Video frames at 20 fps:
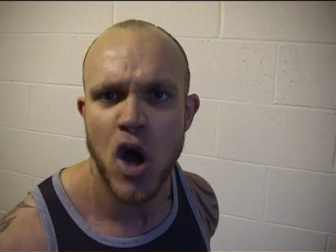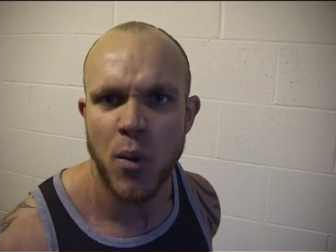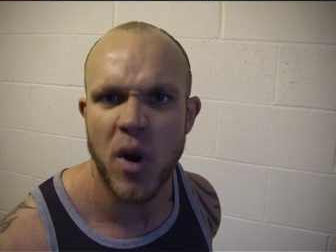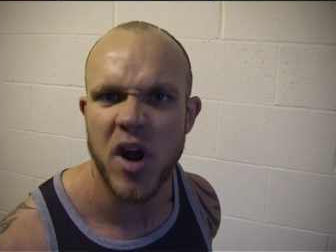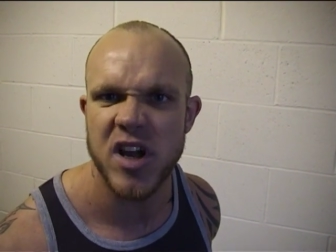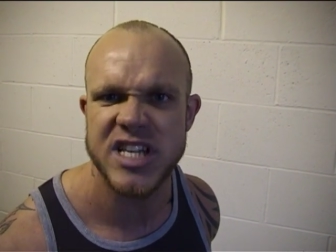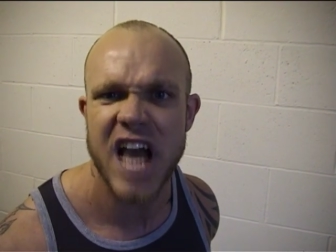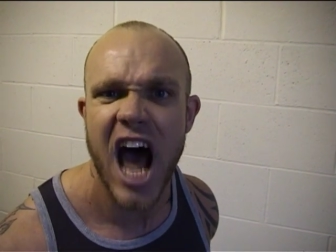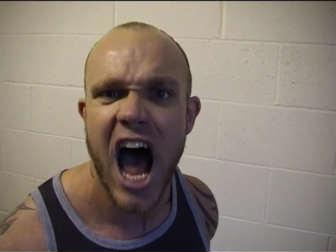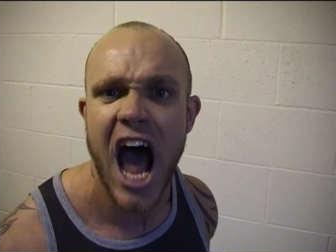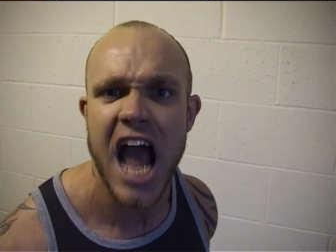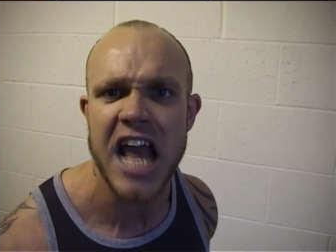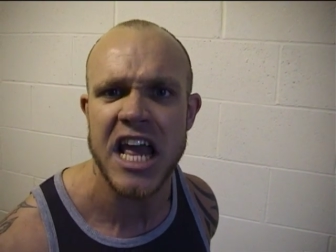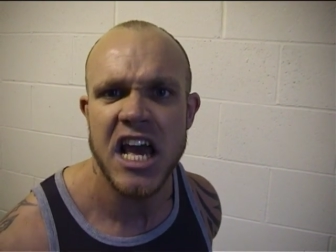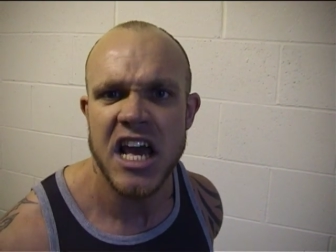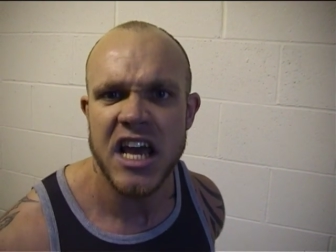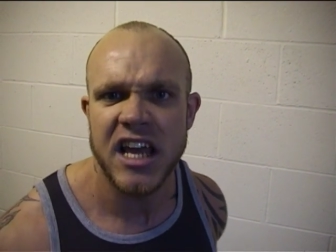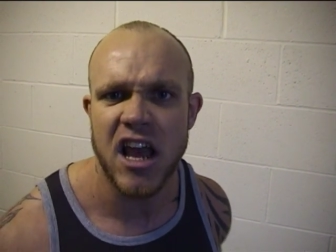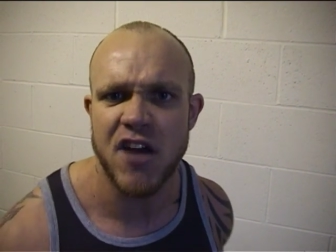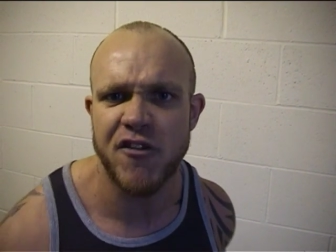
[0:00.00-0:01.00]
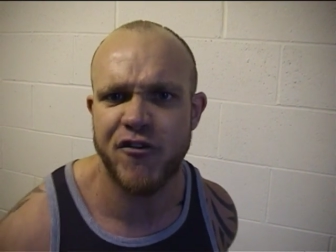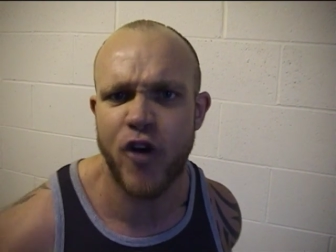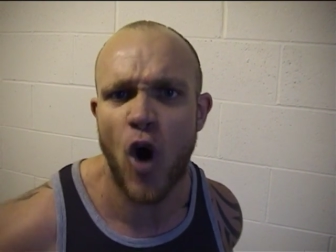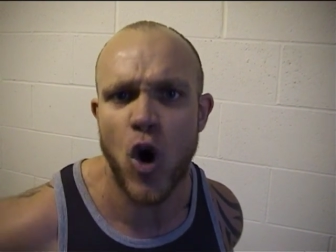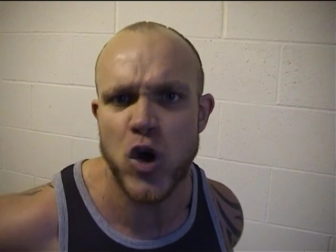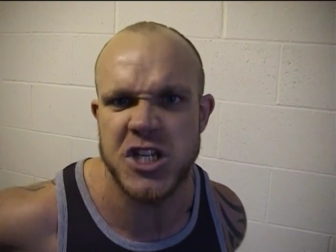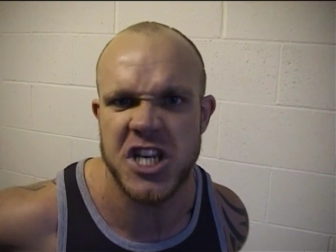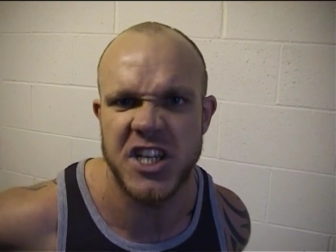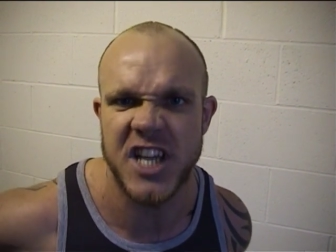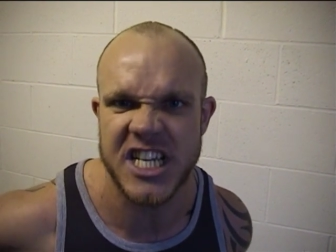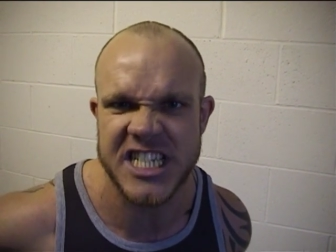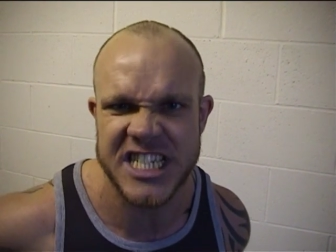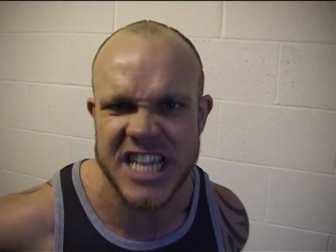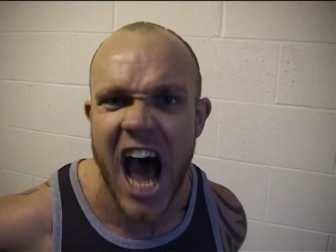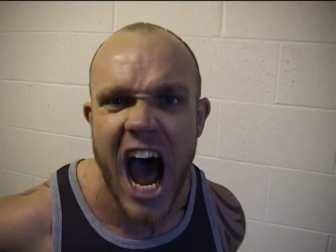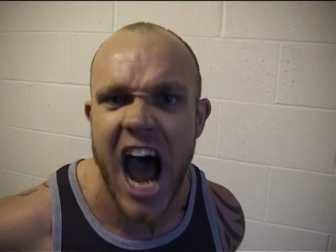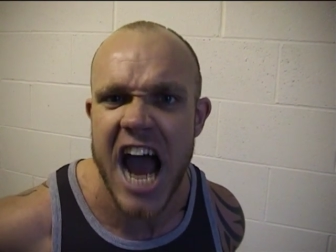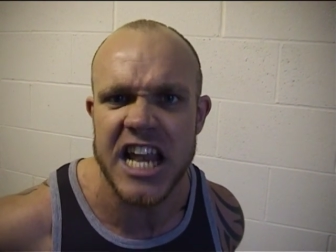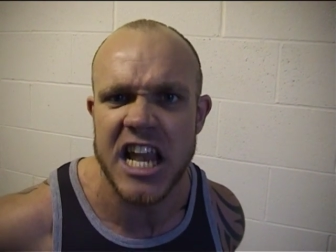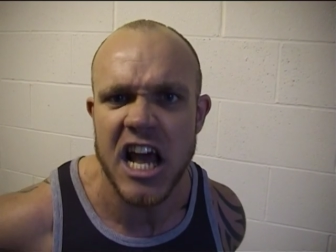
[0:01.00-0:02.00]
whereas I get thrown to the
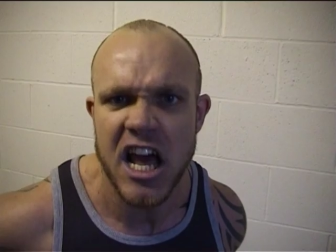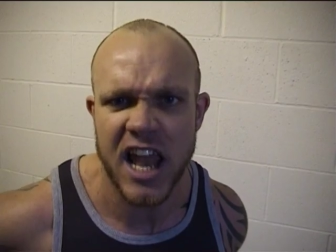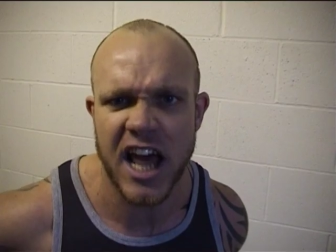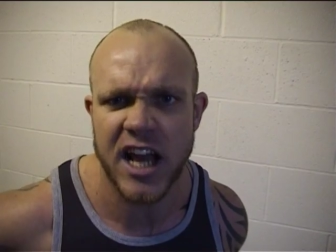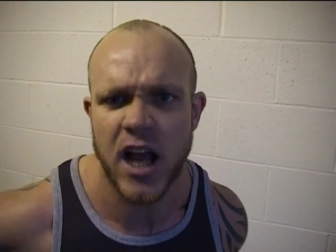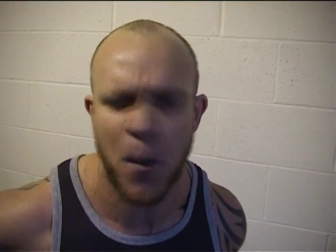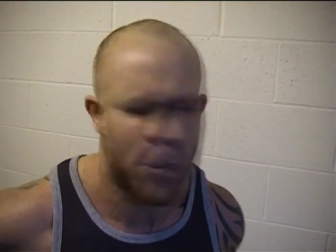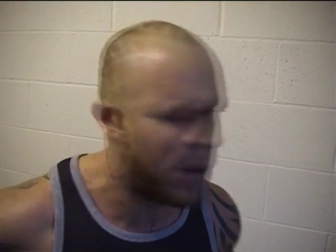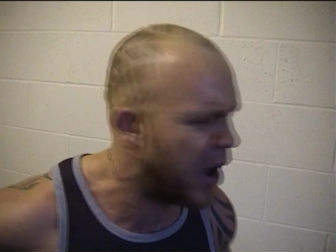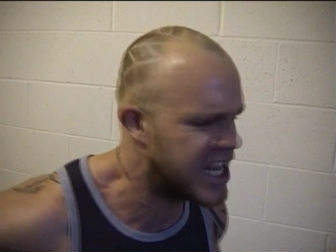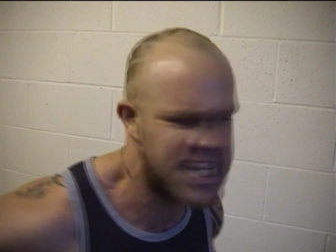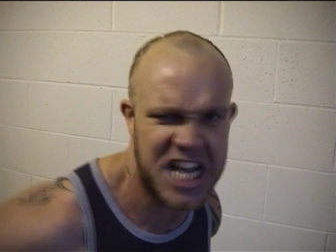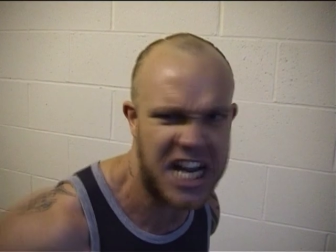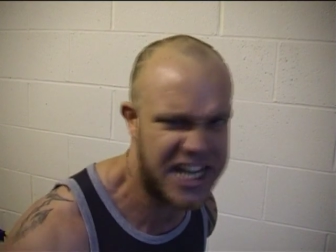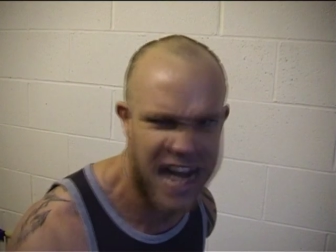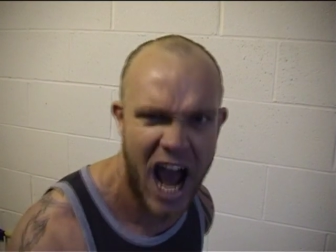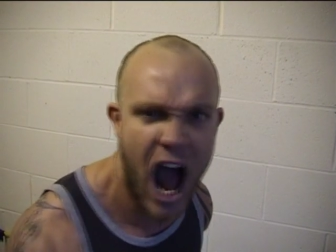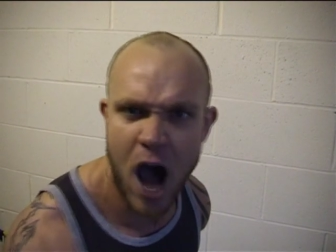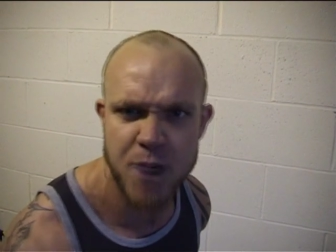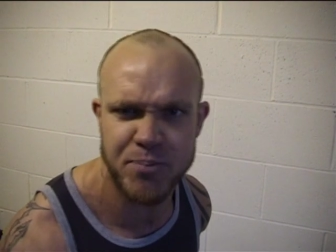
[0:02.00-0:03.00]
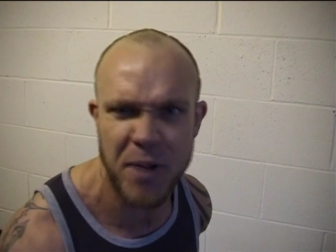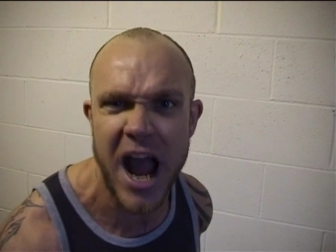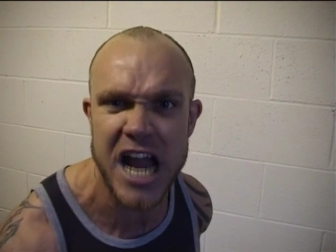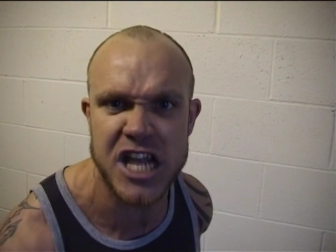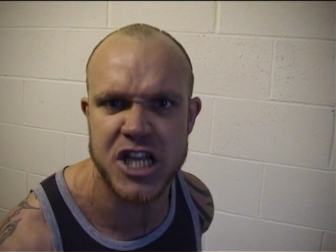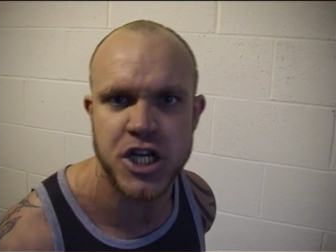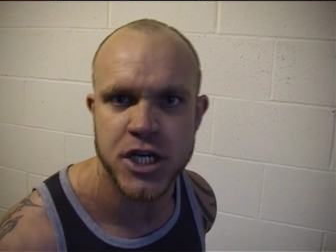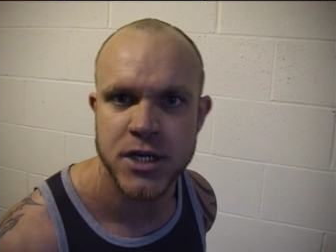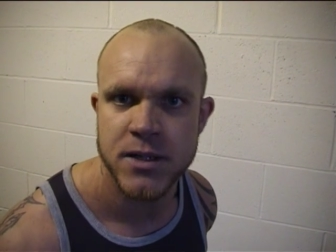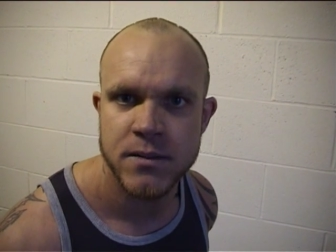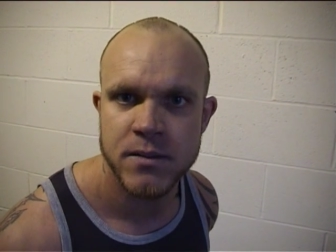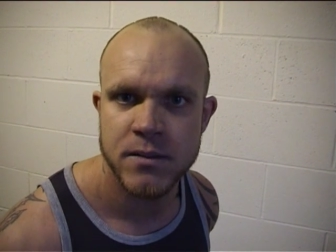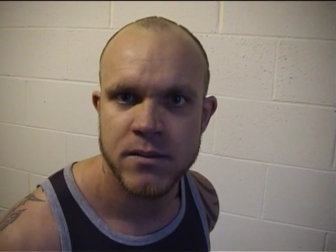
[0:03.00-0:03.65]
side like a piece of garbage.